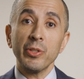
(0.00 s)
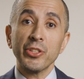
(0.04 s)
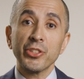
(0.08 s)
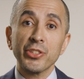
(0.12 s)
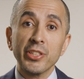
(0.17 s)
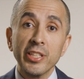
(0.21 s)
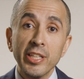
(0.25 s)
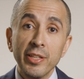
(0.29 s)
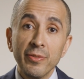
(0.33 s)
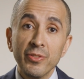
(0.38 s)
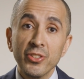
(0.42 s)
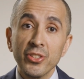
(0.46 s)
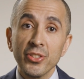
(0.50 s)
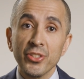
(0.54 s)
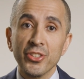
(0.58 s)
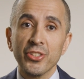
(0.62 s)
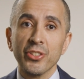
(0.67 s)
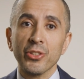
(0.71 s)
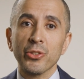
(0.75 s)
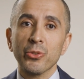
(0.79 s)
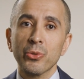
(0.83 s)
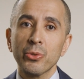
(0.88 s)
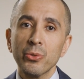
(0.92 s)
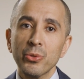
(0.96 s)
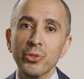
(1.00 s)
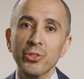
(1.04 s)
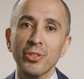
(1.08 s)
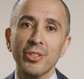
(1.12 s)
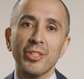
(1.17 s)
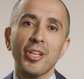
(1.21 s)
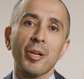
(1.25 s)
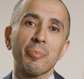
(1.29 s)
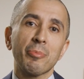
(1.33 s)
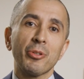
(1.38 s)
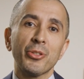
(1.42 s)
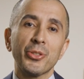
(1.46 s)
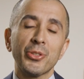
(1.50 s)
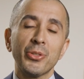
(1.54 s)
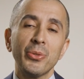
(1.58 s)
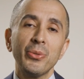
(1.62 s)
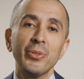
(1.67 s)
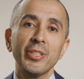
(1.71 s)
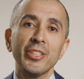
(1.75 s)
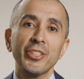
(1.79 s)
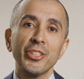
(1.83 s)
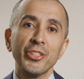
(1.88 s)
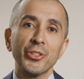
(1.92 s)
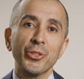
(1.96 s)
which gives us the crucial
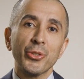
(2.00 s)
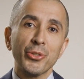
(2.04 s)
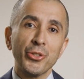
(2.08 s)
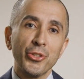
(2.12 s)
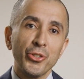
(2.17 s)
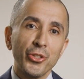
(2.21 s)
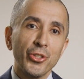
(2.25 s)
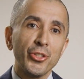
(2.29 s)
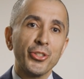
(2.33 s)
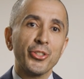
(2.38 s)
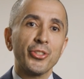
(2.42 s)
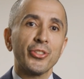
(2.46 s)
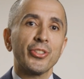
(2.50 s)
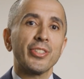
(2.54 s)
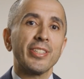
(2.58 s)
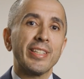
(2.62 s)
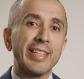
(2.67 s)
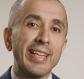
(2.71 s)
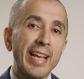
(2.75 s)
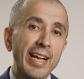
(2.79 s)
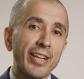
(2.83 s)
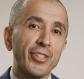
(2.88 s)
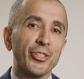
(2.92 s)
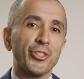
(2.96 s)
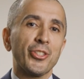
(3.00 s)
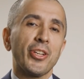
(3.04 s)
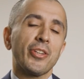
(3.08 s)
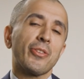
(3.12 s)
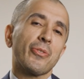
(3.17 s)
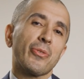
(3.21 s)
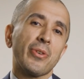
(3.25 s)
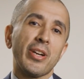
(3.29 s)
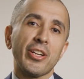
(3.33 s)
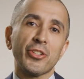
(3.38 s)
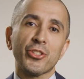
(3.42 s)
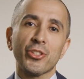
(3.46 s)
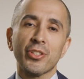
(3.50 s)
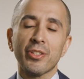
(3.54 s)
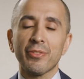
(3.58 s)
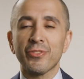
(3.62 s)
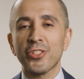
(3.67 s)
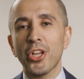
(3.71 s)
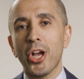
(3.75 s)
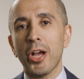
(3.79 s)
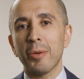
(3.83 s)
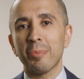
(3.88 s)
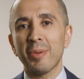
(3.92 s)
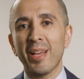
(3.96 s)
opportunity to nurture the next generation
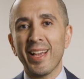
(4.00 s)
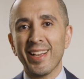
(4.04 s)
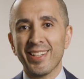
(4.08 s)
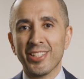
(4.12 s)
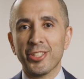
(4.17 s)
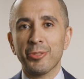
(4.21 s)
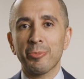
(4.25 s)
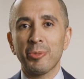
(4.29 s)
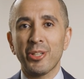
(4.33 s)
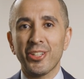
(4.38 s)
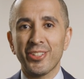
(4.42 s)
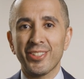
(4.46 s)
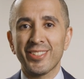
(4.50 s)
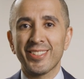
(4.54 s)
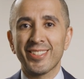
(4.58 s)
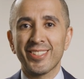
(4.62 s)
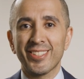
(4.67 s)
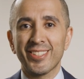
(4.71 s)
of top experts.